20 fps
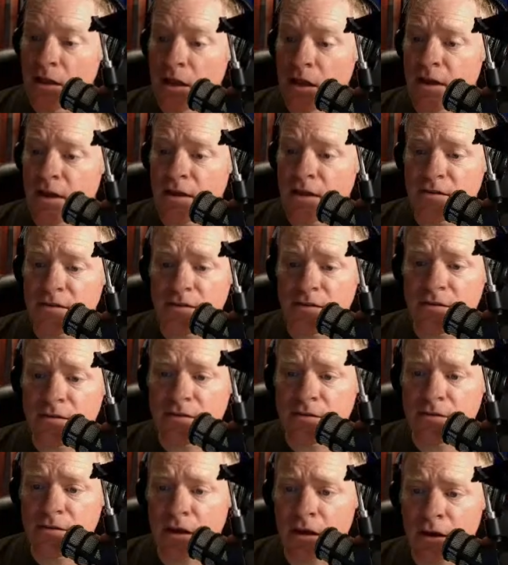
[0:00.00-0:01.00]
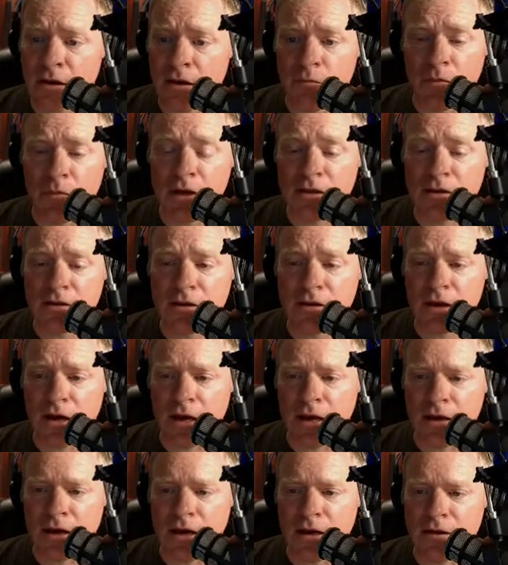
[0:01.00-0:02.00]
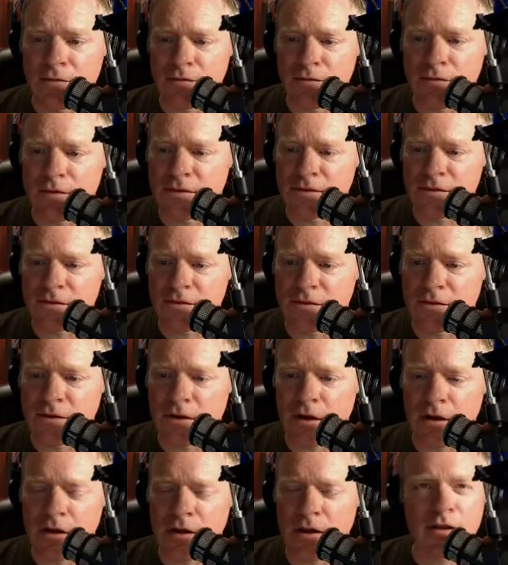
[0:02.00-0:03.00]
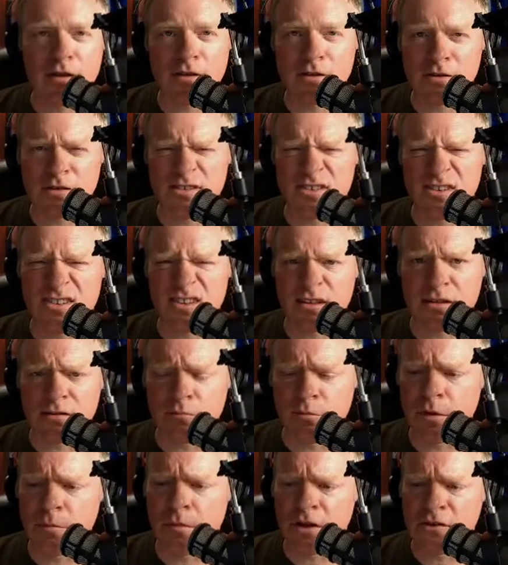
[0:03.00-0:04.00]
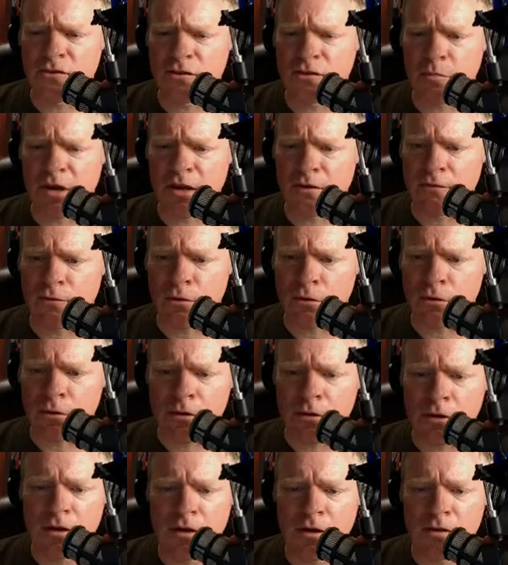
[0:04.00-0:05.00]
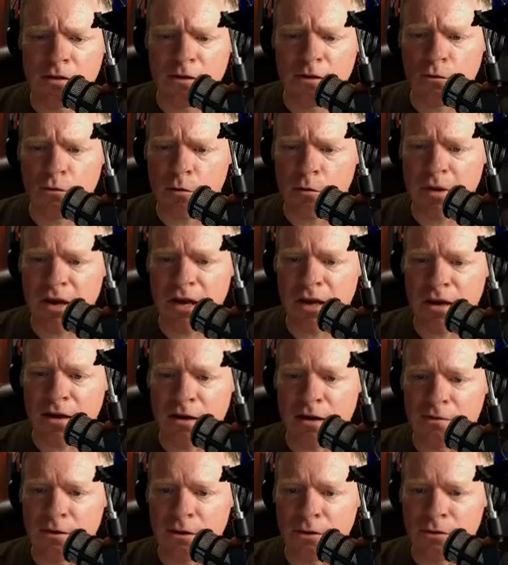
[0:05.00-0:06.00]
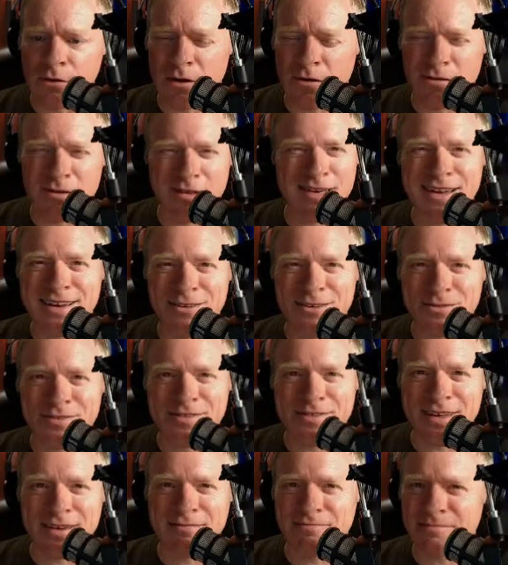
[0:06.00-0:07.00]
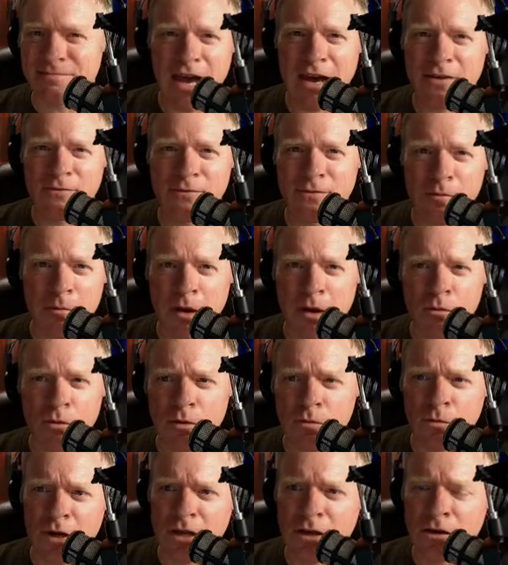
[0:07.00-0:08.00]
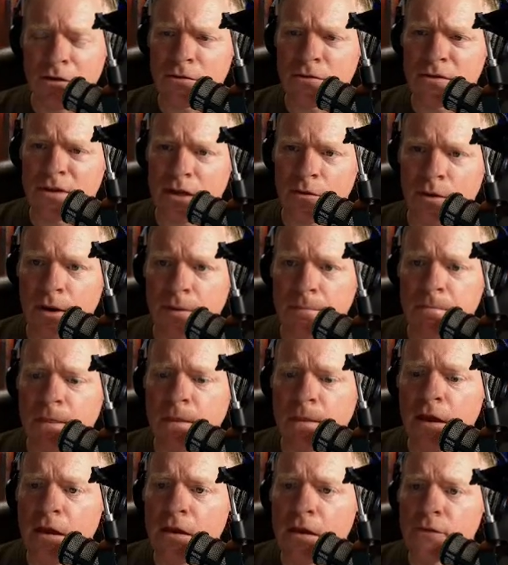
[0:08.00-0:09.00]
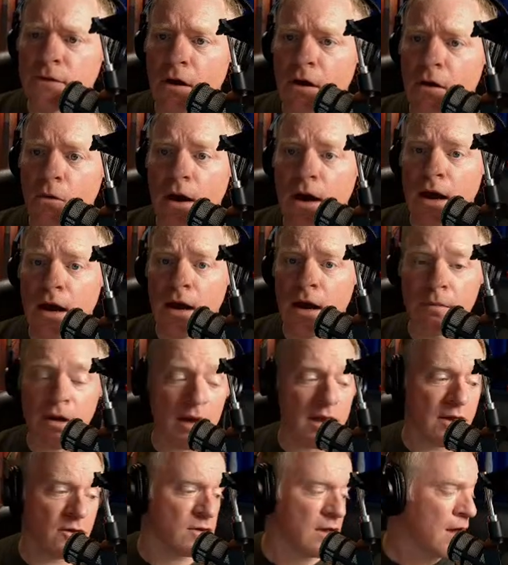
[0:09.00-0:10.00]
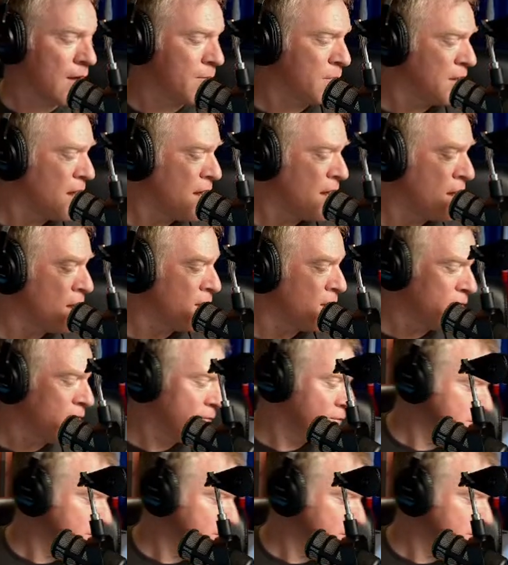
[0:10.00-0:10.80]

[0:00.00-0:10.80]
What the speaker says: Estes, but I think this is just a little bit much to pay for this 4-pack of nose cones that I don't think half of them I wouldn't want to use anyway. So I actually happen to have